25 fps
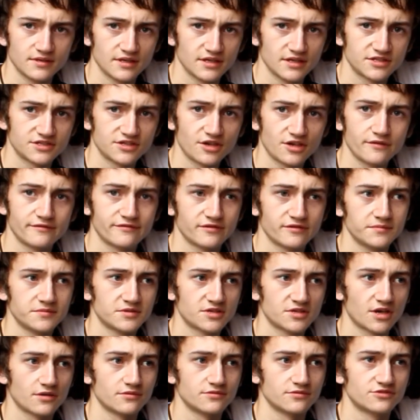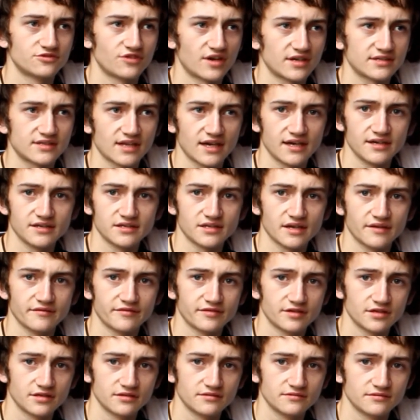It's known for them to go on track days and
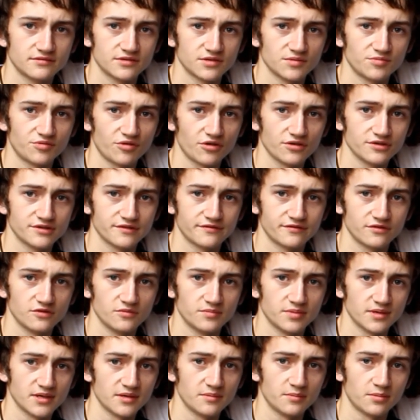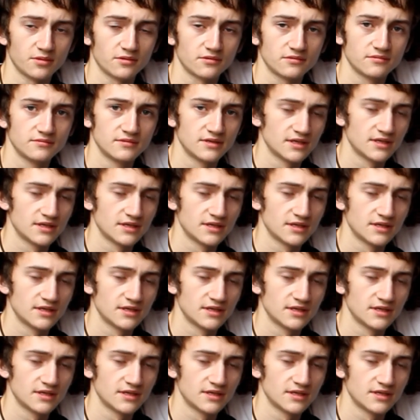everything and surprise a few people.